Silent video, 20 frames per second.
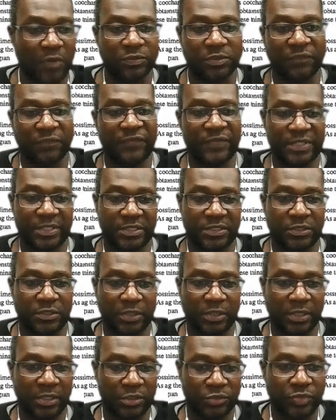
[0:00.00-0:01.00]
I was a
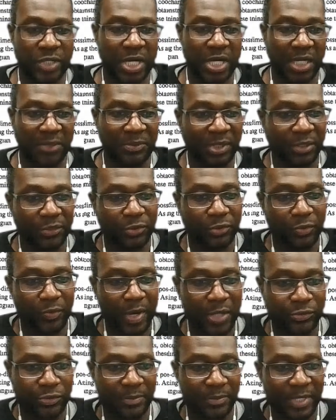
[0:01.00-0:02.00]
physics and astronomy
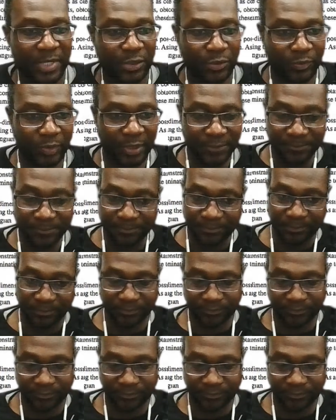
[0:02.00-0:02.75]
undergraduate, by the way.